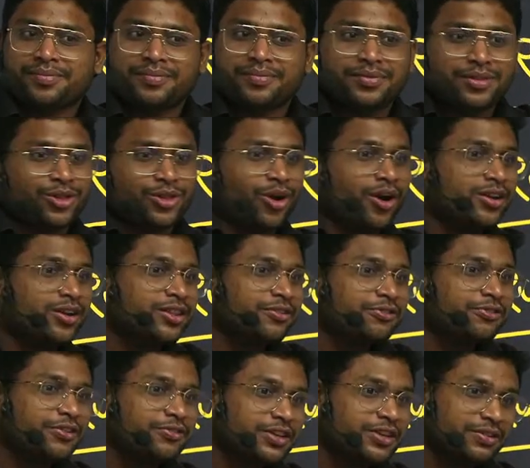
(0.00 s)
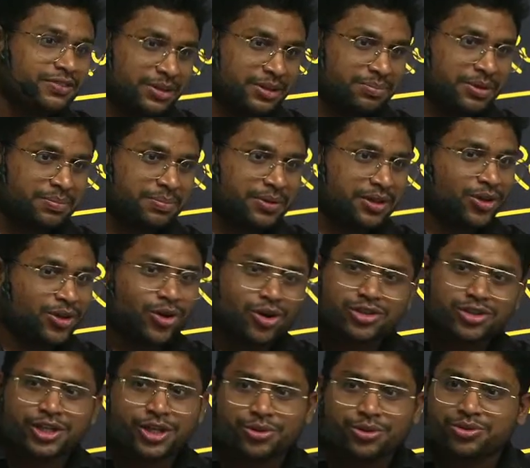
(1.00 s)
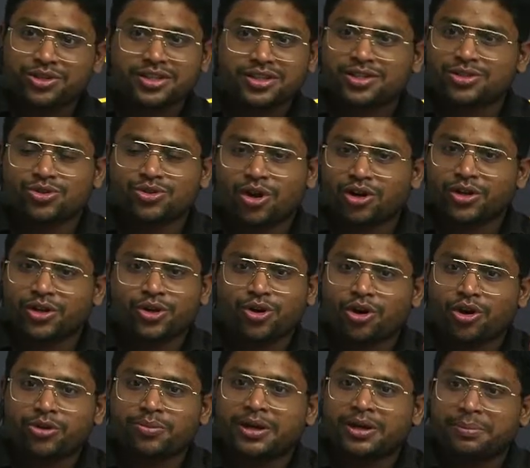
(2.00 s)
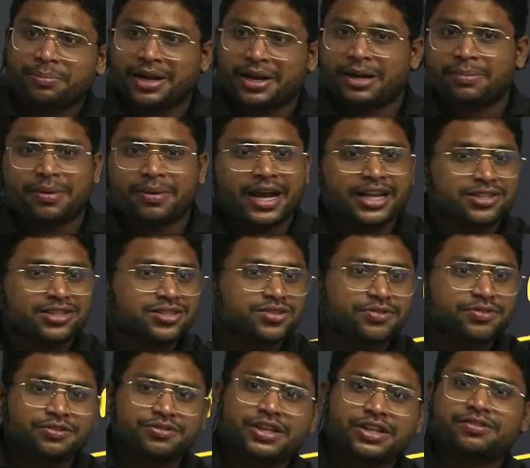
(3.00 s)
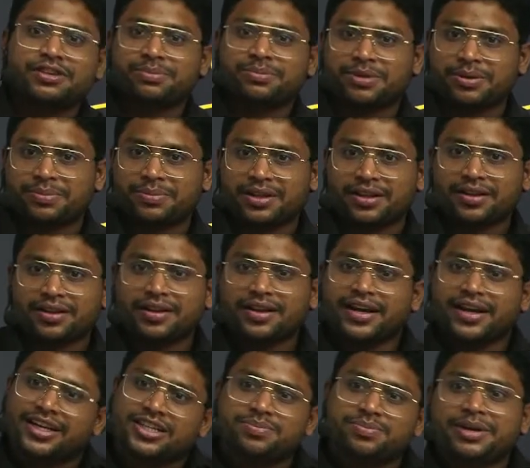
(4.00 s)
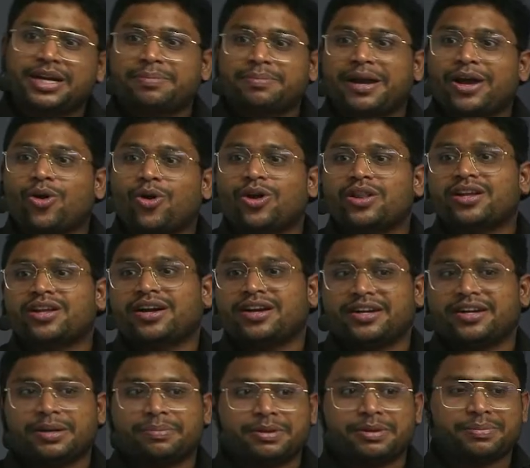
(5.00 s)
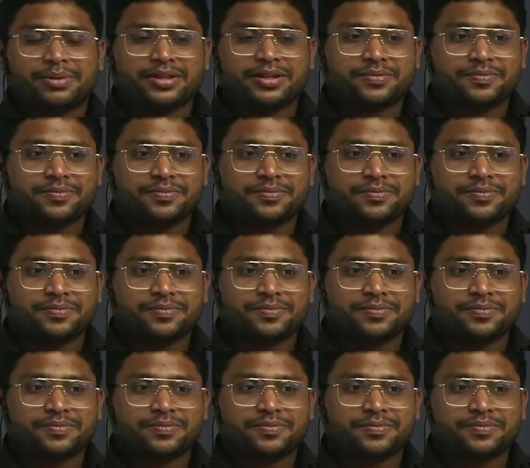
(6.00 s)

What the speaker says: Not the 51 people. Constitution is not a document made by just 51 people. It's made by all the 100 people.